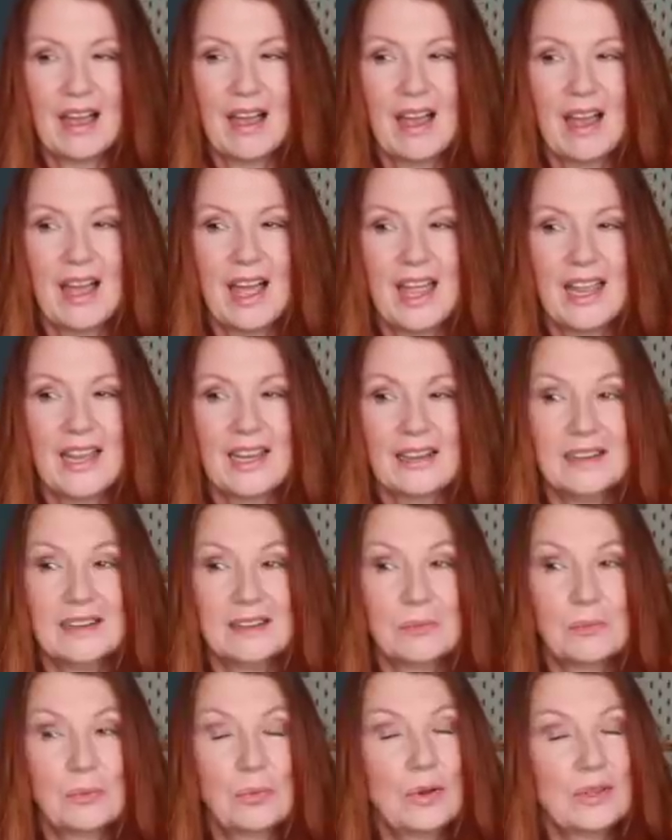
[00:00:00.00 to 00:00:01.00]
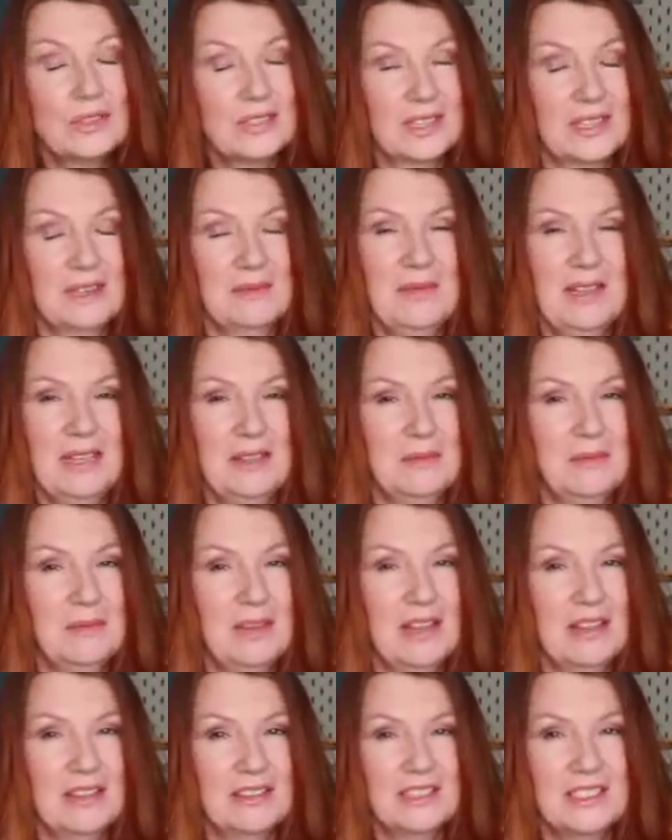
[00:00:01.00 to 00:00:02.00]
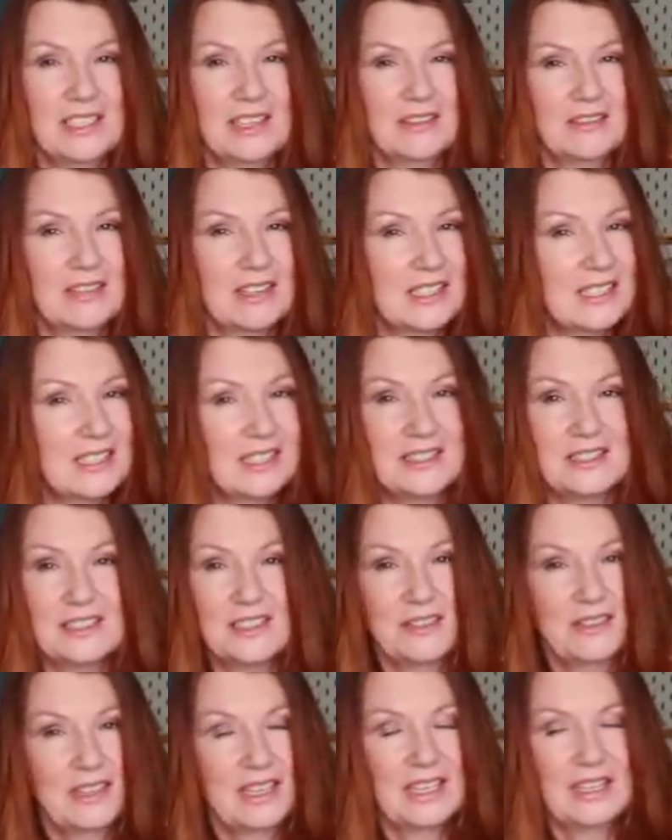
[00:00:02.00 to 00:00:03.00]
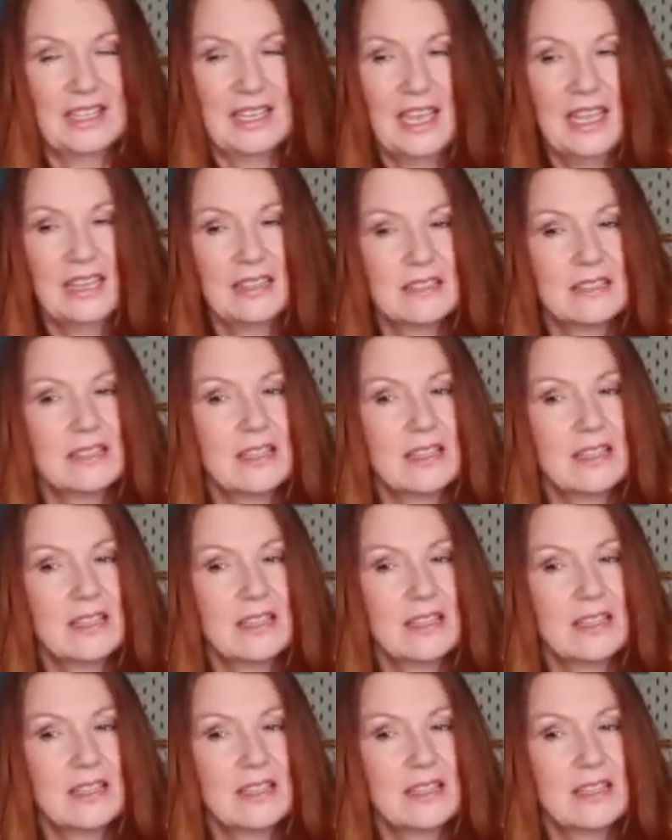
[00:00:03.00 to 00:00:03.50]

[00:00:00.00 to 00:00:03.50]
I was going to make them last year and I didn't do it in the end,